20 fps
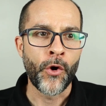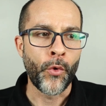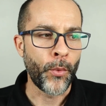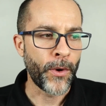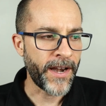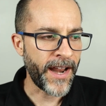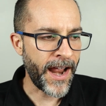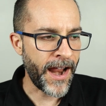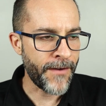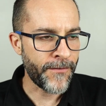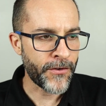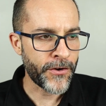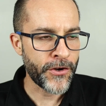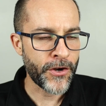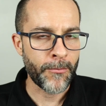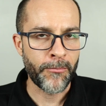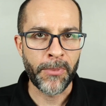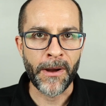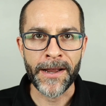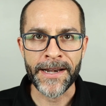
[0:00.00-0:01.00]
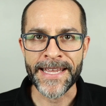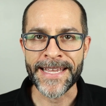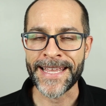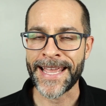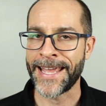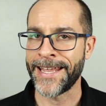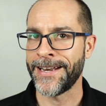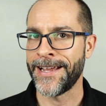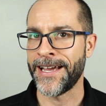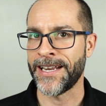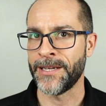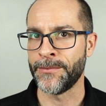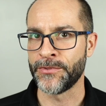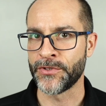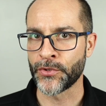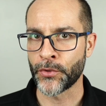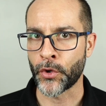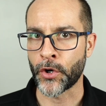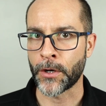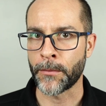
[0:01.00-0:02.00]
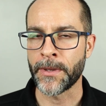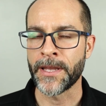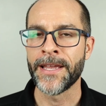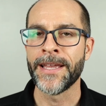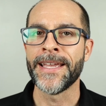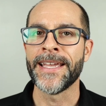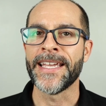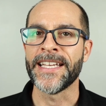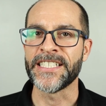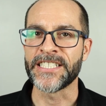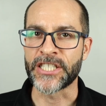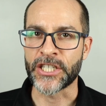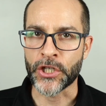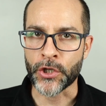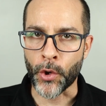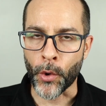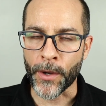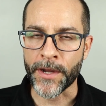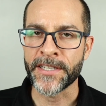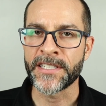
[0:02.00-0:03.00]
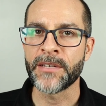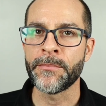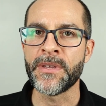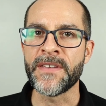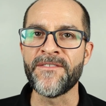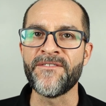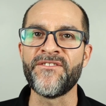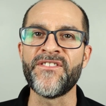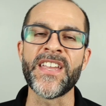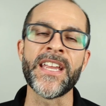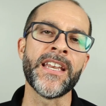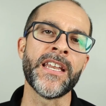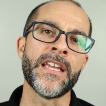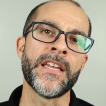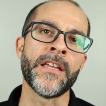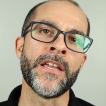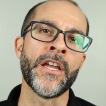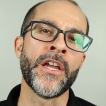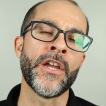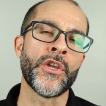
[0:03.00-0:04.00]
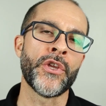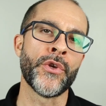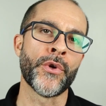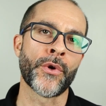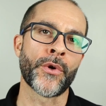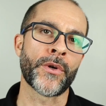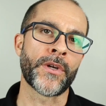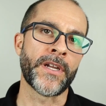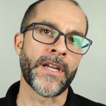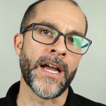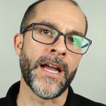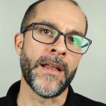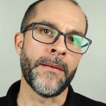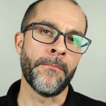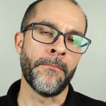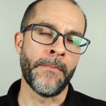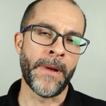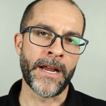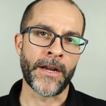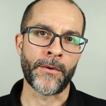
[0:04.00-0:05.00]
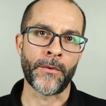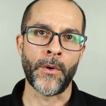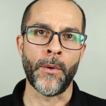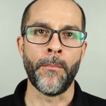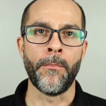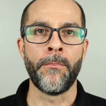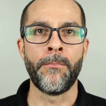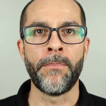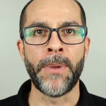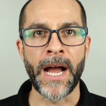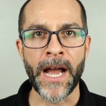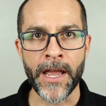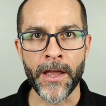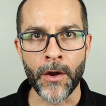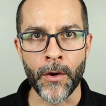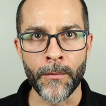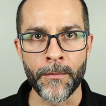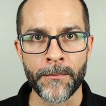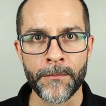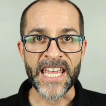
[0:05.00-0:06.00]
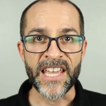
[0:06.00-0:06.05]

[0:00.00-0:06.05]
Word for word: whatever your body cannot absorb is going to be feeding your gut microbiome.